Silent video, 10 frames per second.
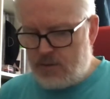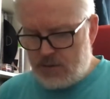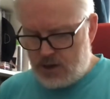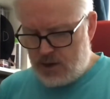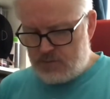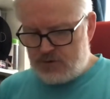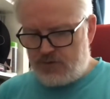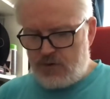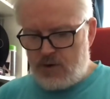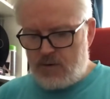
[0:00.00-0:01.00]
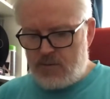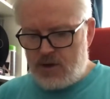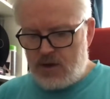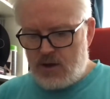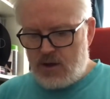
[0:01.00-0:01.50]
comes from
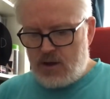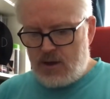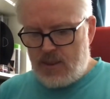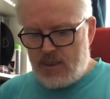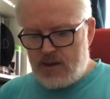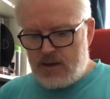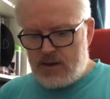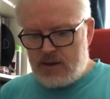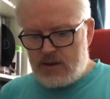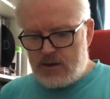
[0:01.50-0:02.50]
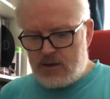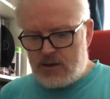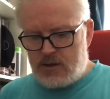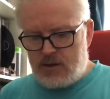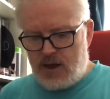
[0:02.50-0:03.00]

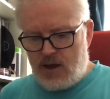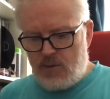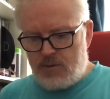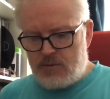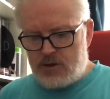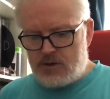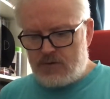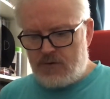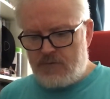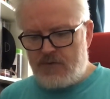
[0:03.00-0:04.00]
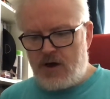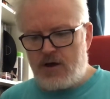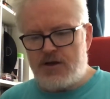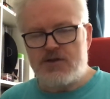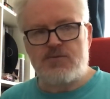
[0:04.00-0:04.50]
the album that
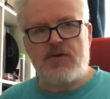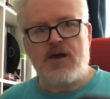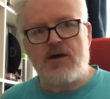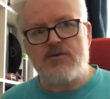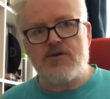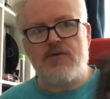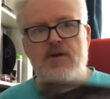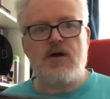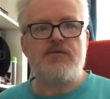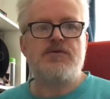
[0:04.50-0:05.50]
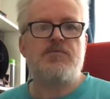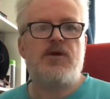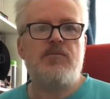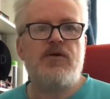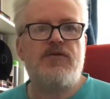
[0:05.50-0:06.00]
vies with Hounds of Love as
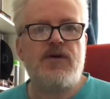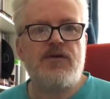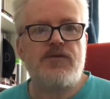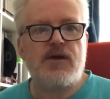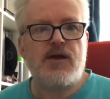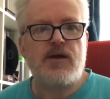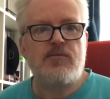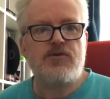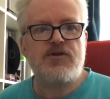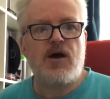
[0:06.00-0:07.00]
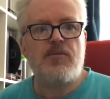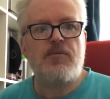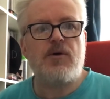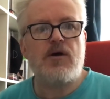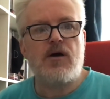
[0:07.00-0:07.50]
being my favourite Kate Bush
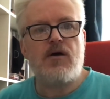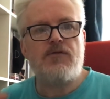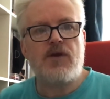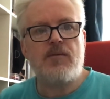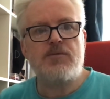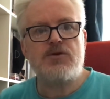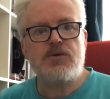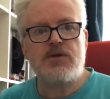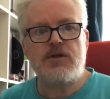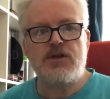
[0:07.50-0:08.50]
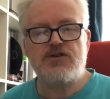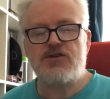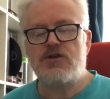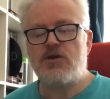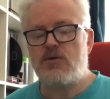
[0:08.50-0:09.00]
album. I flip between these
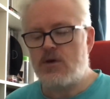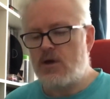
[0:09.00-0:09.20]
two.